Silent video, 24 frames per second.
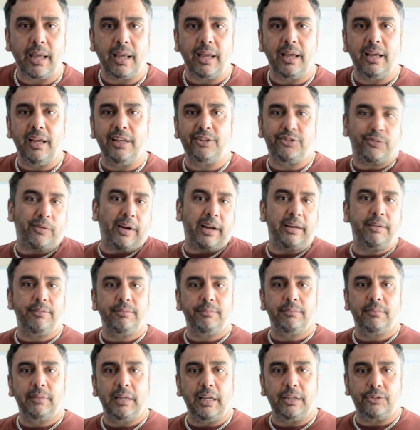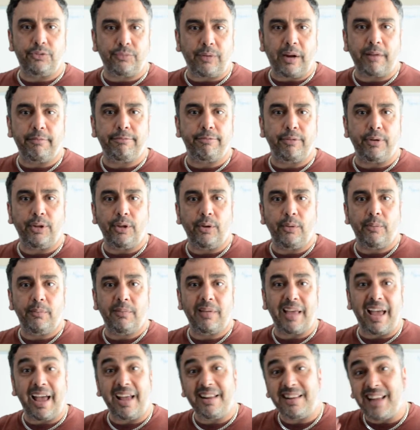It's right. It's right for you.
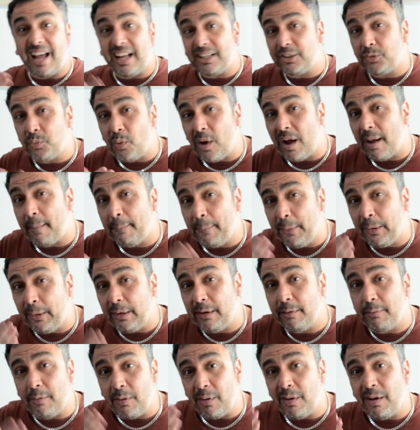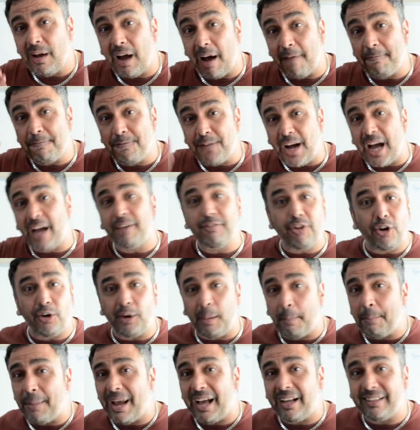And that's why I put it a
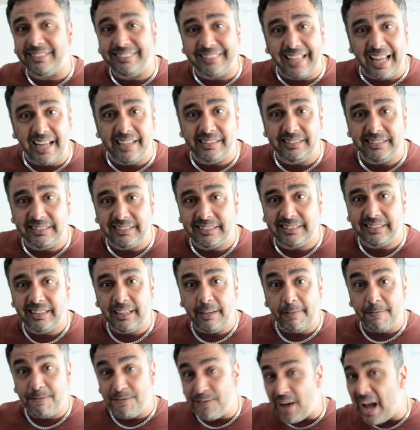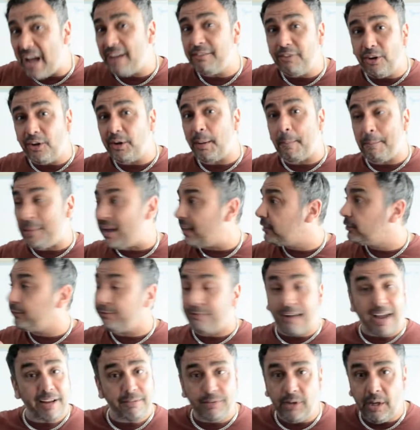500-pound lens. 500 pounds,
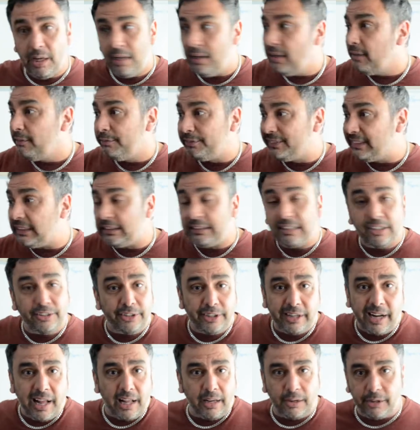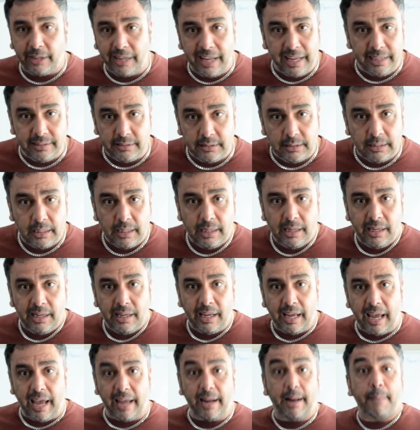$600 lens.
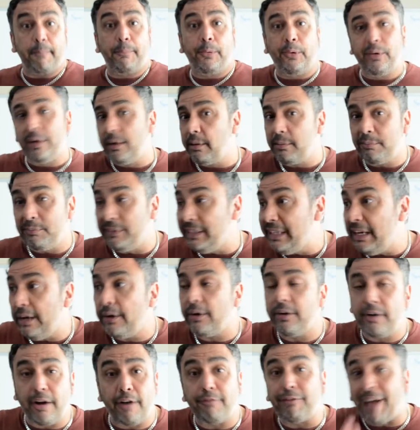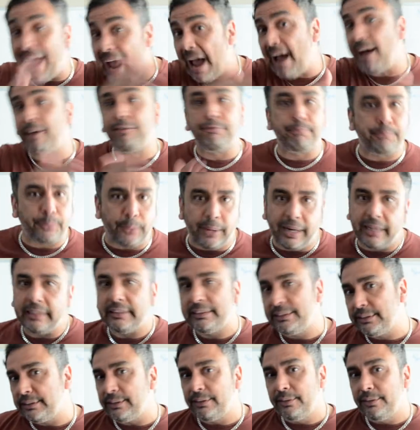And I'm putting it near enough half price.